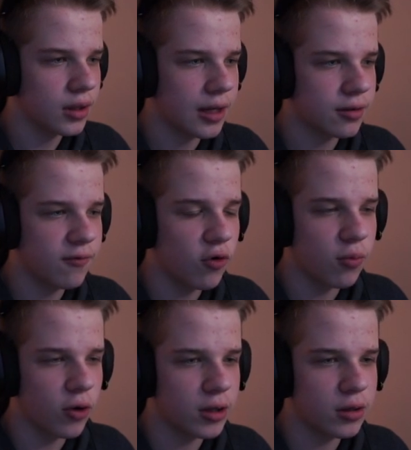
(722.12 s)
it's four
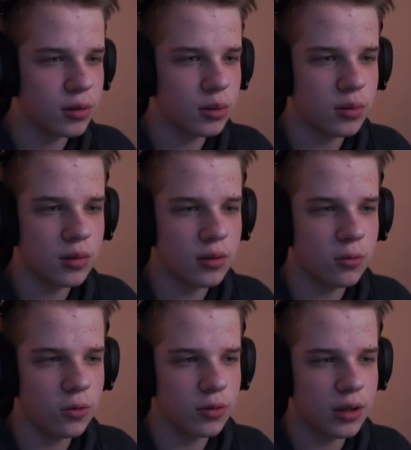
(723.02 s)
points.
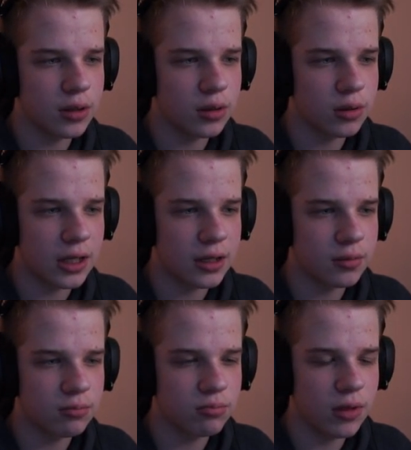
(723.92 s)
Well, it's like a
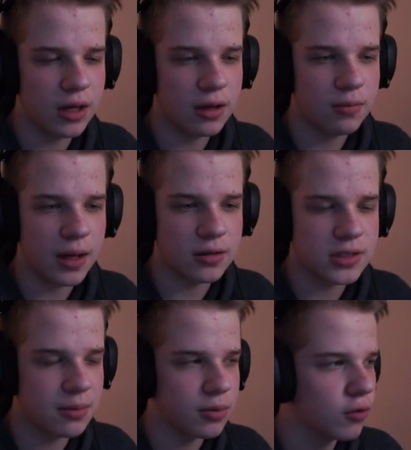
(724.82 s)
there and
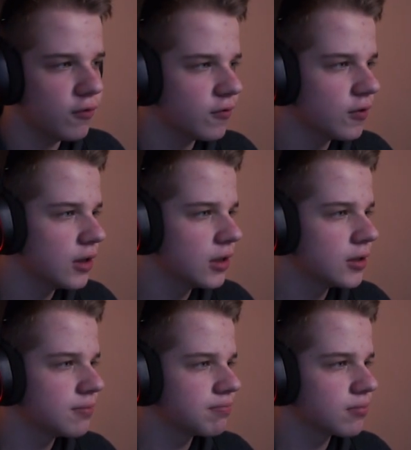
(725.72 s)
tape it off.
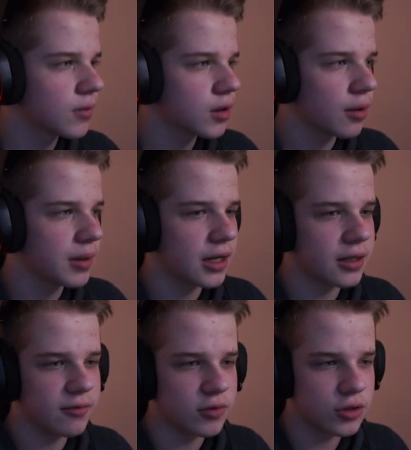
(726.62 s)
So I mean, I
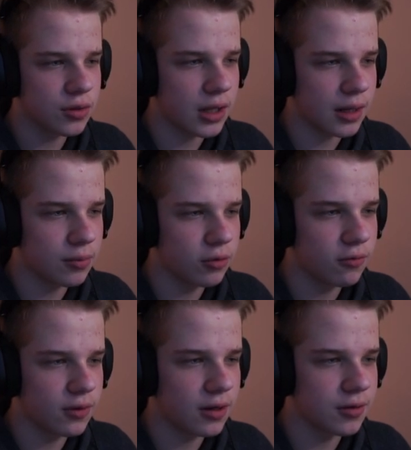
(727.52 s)
can even just like move
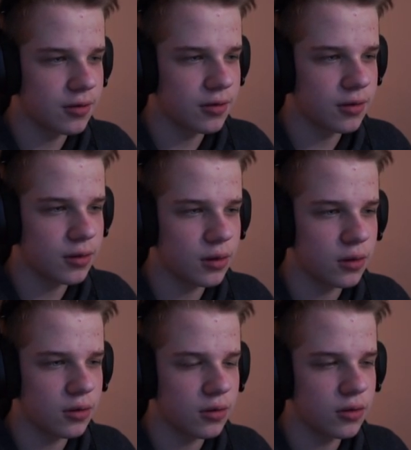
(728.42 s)
around. So
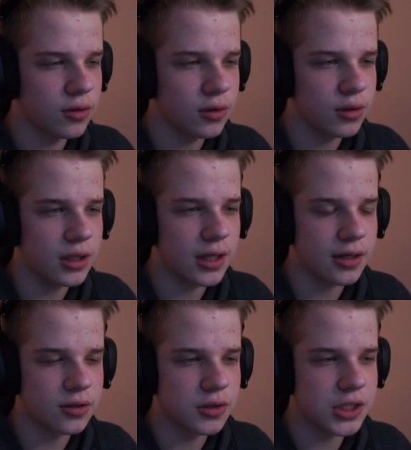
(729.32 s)
you can see I
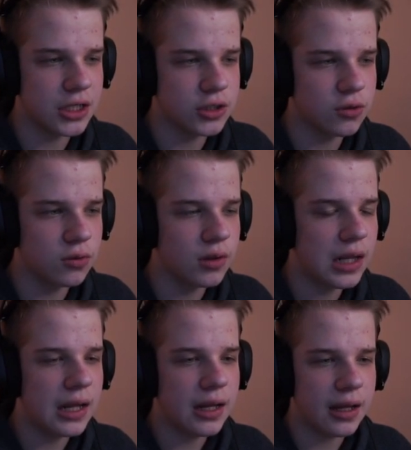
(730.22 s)
can just change it all.
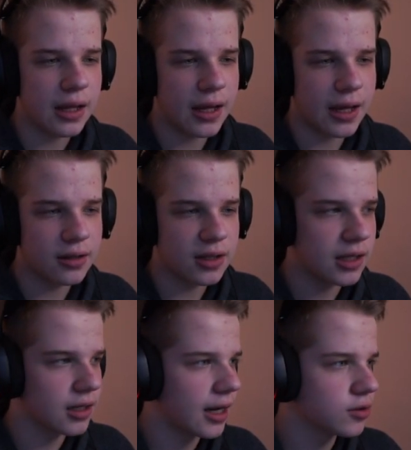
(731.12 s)
And
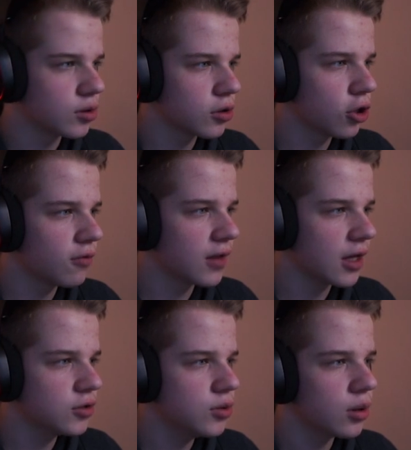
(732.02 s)
then I just curved the
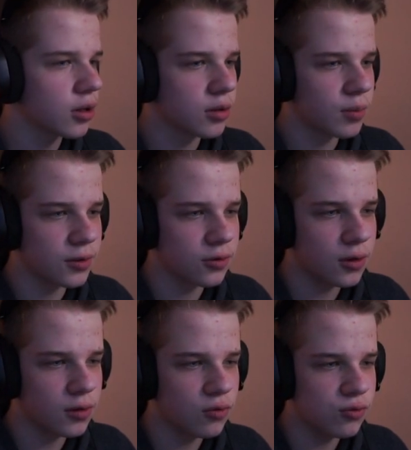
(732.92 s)
edges, so I just went to
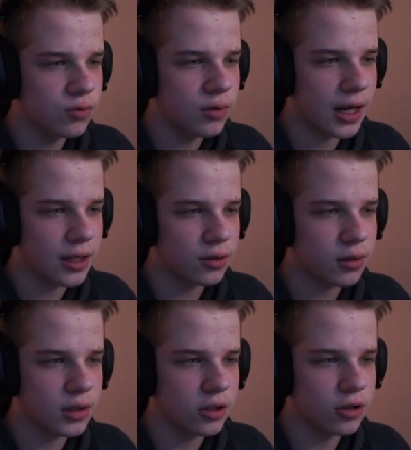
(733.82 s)
this tool, and you can
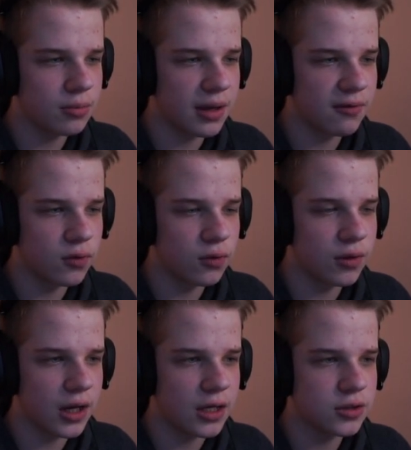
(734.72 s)
see you can bevel
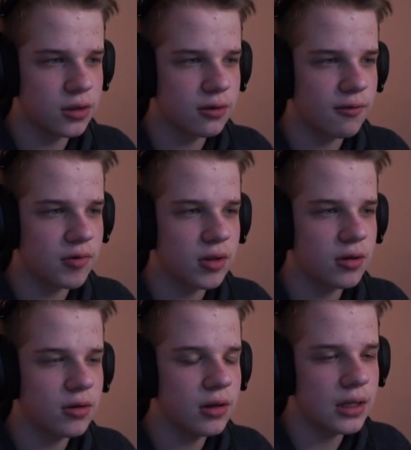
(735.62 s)
the edges of everything.